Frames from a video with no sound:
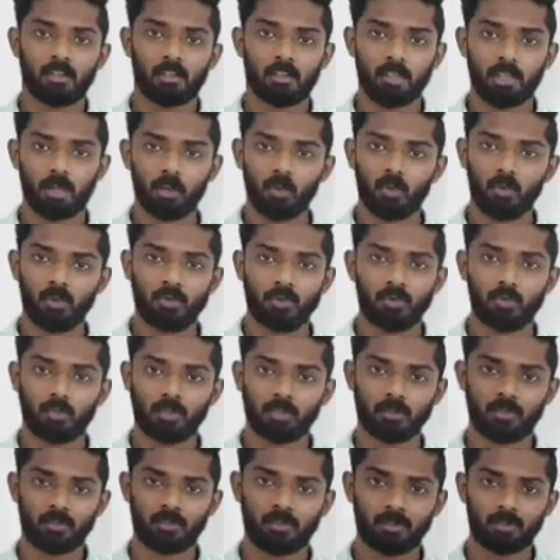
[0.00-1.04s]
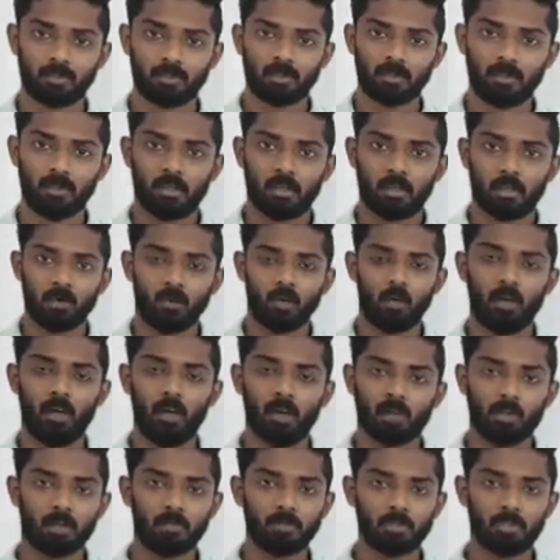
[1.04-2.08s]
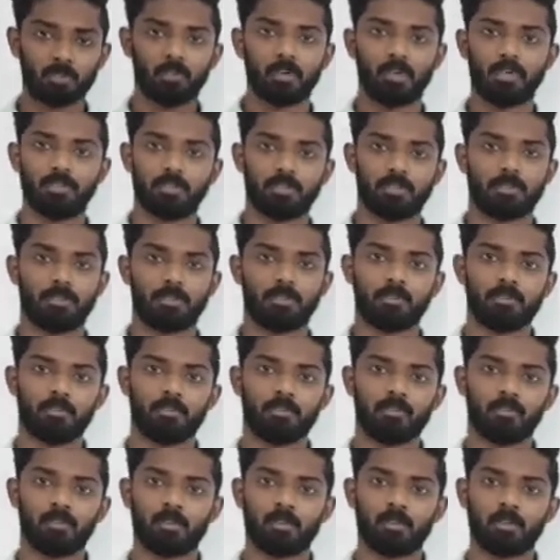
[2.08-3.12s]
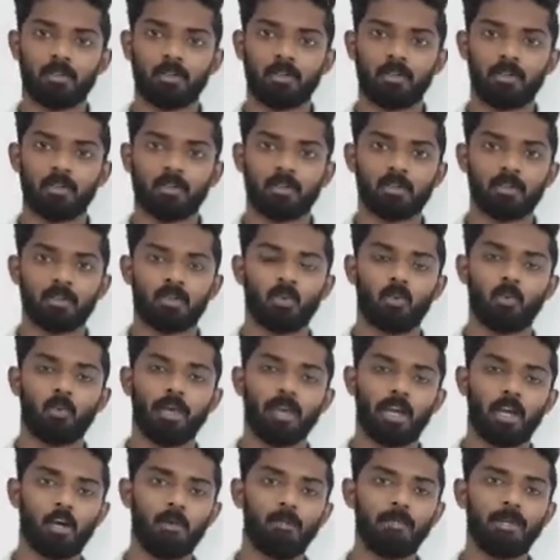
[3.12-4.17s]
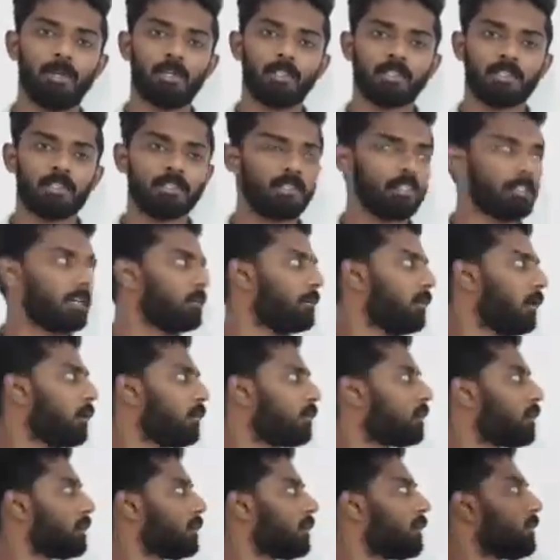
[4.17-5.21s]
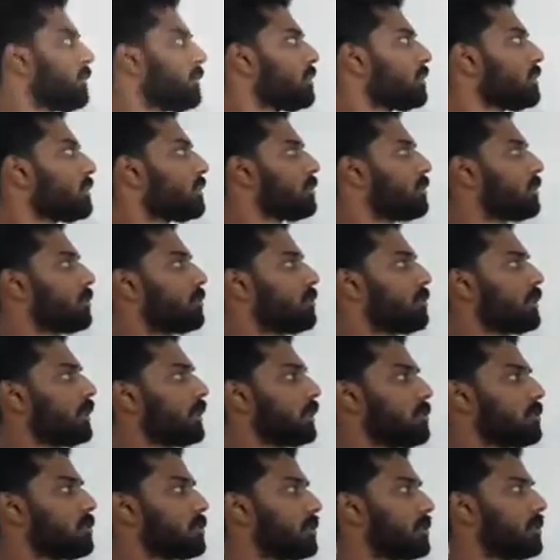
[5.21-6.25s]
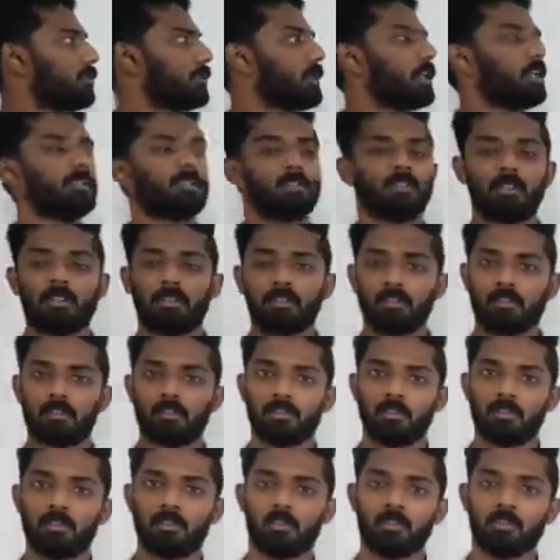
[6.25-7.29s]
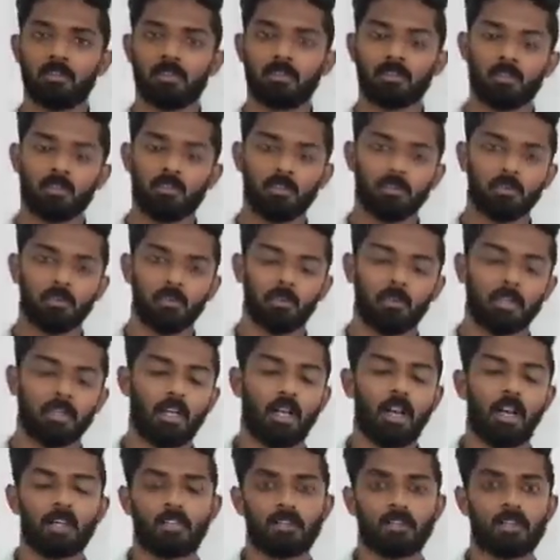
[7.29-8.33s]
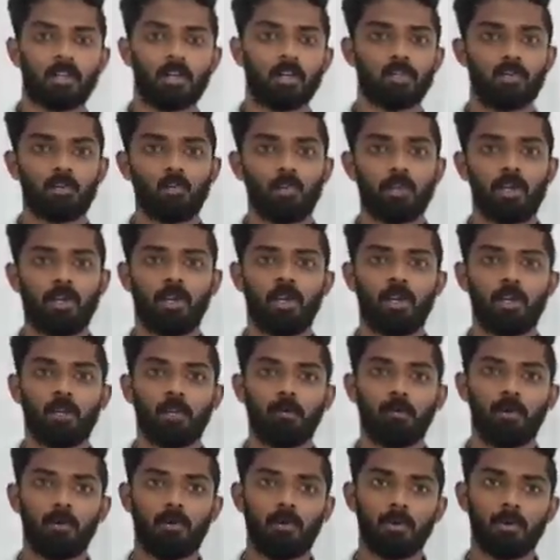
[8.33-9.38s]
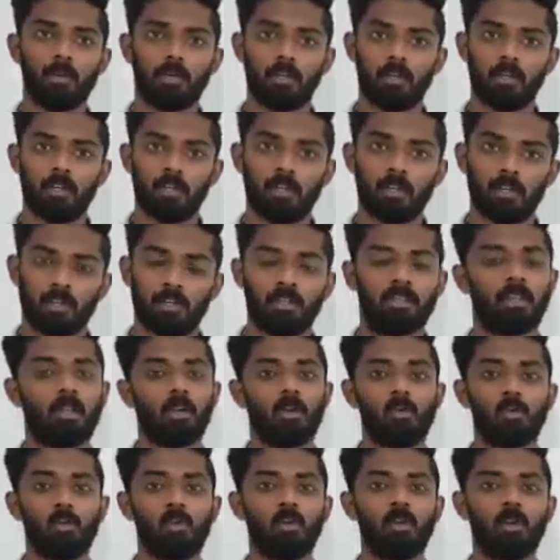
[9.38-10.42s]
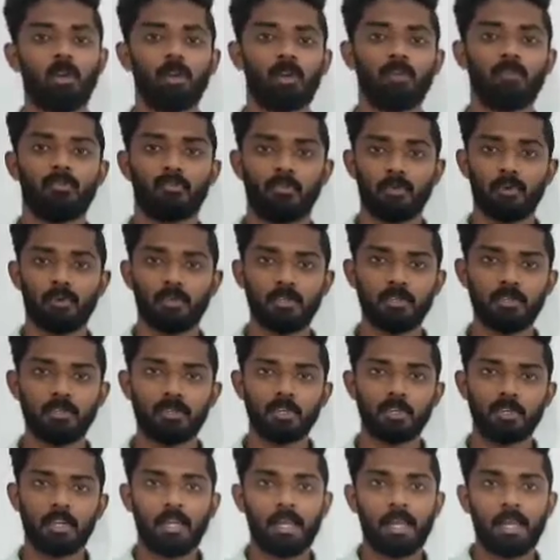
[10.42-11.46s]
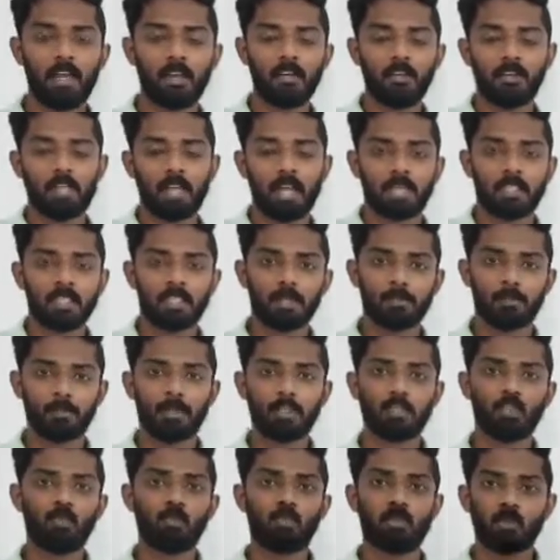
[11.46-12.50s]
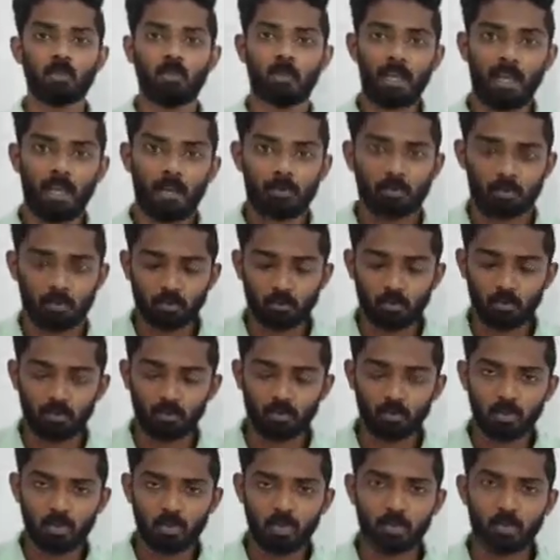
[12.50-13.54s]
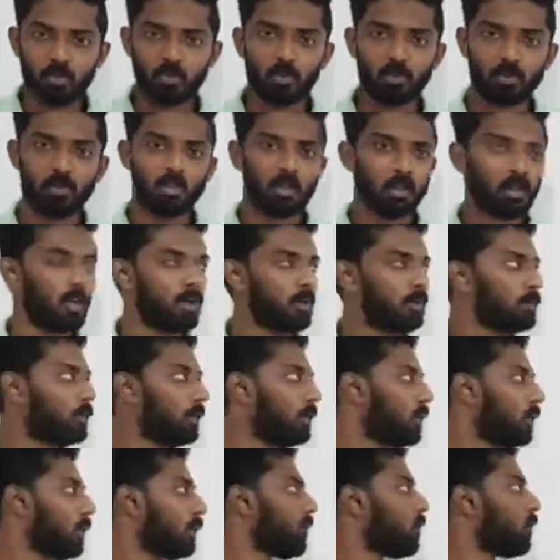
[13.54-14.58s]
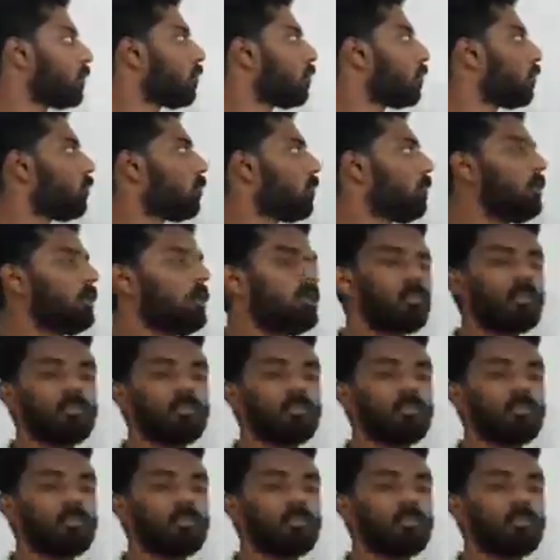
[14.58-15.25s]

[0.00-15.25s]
Hello everyone, welcome to today's session. So we have been discussing about the sequence of tenses. So in the last class we learned about the rule first and the exceptions which we have to do with regard to the rule